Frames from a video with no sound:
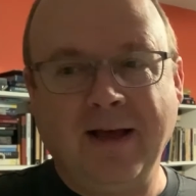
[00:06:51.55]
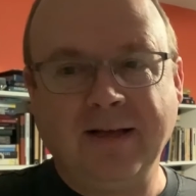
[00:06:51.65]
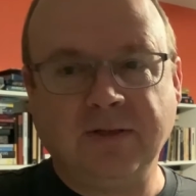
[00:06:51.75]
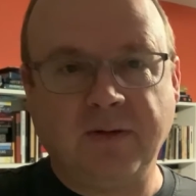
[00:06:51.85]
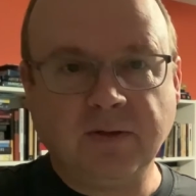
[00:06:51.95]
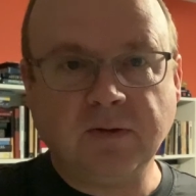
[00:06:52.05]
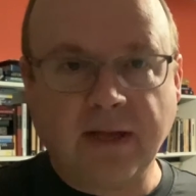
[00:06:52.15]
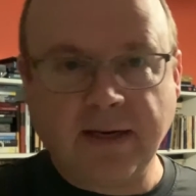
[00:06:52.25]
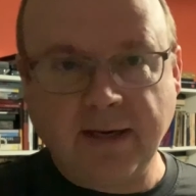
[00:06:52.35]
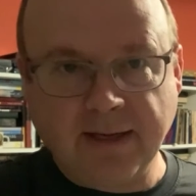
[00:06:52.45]
So this was
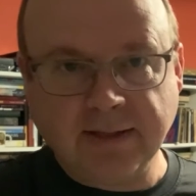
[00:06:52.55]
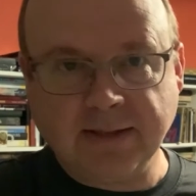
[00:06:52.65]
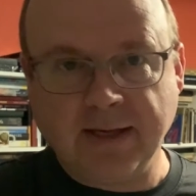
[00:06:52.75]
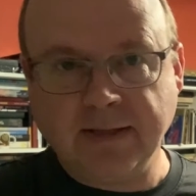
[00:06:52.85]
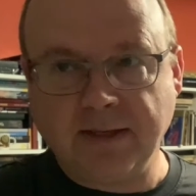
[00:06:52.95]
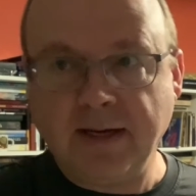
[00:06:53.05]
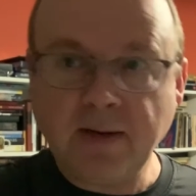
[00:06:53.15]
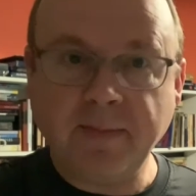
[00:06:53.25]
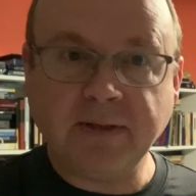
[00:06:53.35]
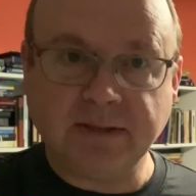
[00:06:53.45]
99 cents, and it
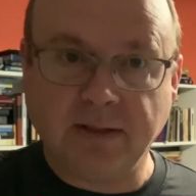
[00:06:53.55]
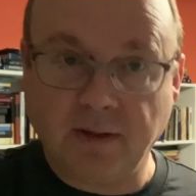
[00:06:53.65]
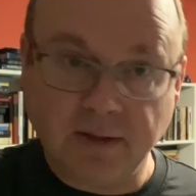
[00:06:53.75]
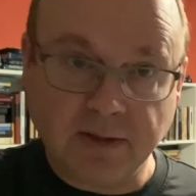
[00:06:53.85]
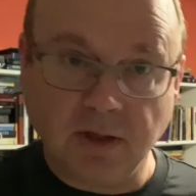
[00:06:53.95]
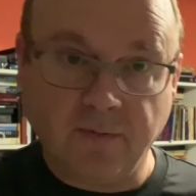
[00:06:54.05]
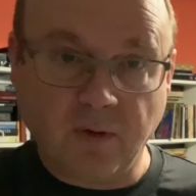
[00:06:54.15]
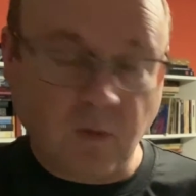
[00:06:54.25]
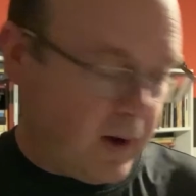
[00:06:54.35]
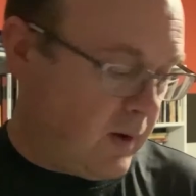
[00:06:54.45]
had been sitting on the shelf for
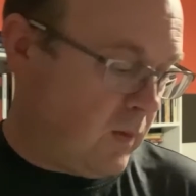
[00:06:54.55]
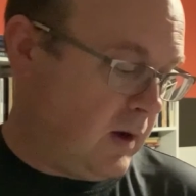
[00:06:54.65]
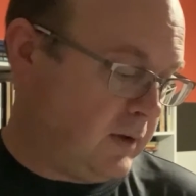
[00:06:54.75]
quite a while